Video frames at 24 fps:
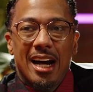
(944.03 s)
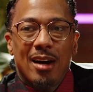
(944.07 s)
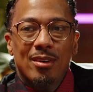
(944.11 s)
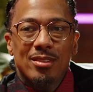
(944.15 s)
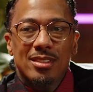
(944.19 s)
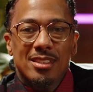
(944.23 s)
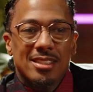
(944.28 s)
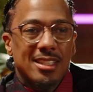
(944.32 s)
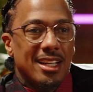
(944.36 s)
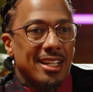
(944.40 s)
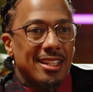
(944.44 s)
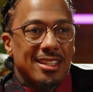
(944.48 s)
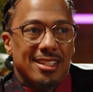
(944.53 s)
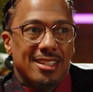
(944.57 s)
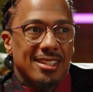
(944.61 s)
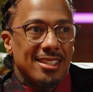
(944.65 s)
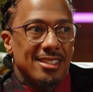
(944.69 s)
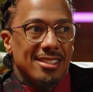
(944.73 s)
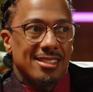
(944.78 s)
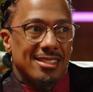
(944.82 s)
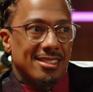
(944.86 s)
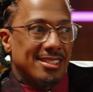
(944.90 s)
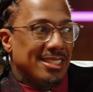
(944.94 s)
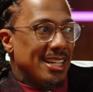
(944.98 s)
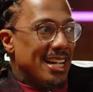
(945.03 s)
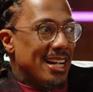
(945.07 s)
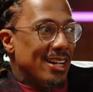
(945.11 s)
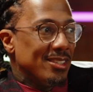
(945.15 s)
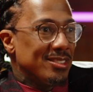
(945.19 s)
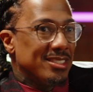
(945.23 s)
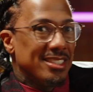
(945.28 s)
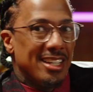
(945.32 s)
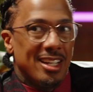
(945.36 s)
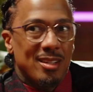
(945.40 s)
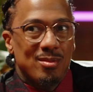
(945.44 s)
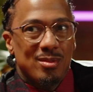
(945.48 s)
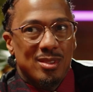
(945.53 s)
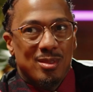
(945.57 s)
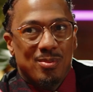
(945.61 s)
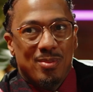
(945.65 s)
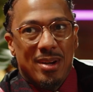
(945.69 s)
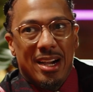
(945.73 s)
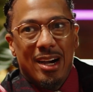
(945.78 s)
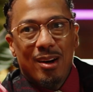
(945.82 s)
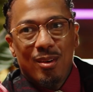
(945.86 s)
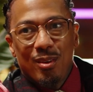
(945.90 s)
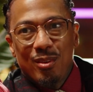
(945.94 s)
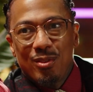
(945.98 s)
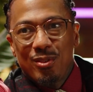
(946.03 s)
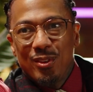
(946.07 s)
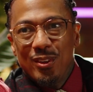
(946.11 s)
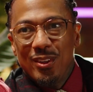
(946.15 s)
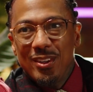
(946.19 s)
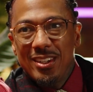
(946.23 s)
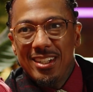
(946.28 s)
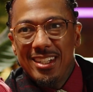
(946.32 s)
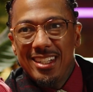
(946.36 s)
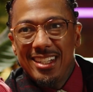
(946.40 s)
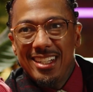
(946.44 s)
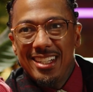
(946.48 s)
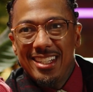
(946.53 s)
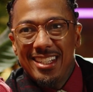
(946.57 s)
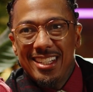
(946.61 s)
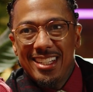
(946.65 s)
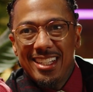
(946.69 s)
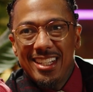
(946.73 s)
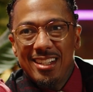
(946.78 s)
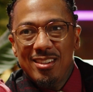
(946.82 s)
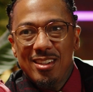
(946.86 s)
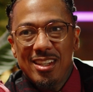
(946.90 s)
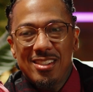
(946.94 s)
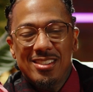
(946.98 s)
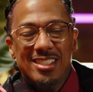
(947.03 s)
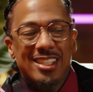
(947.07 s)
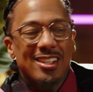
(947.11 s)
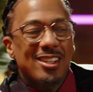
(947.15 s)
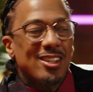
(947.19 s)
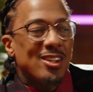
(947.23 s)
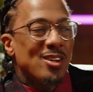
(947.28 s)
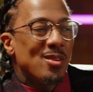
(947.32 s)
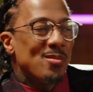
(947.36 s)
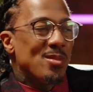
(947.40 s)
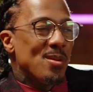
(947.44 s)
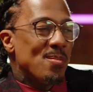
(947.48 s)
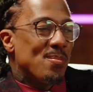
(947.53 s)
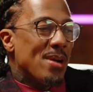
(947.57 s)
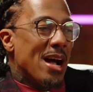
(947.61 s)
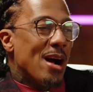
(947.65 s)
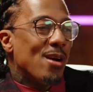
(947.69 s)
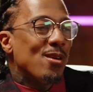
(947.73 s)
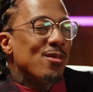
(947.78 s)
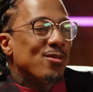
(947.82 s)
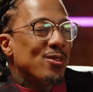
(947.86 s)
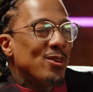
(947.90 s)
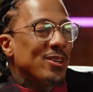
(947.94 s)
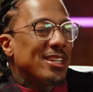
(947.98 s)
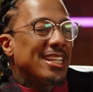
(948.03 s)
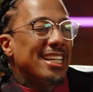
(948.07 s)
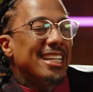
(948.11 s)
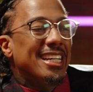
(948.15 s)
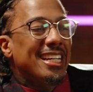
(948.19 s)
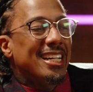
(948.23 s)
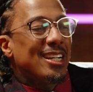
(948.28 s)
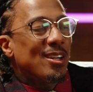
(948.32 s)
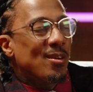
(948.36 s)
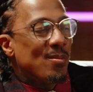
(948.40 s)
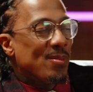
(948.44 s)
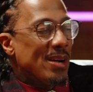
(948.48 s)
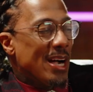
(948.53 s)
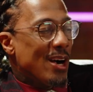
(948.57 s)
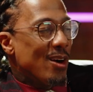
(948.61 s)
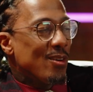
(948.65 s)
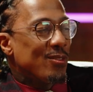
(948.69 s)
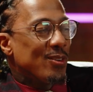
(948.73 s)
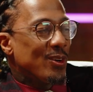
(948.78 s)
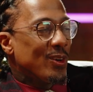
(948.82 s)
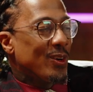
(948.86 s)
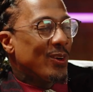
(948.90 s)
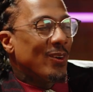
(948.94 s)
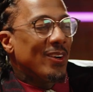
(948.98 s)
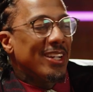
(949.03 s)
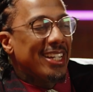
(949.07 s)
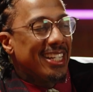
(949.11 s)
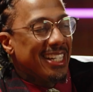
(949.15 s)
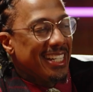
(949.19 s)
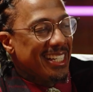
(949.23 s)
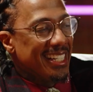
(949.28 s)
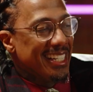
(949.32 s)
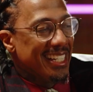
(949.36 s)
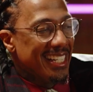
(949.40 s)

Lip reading: I was just like, this child's name is Powerful, and it was either gonna be Powerful King or Powerful Queen.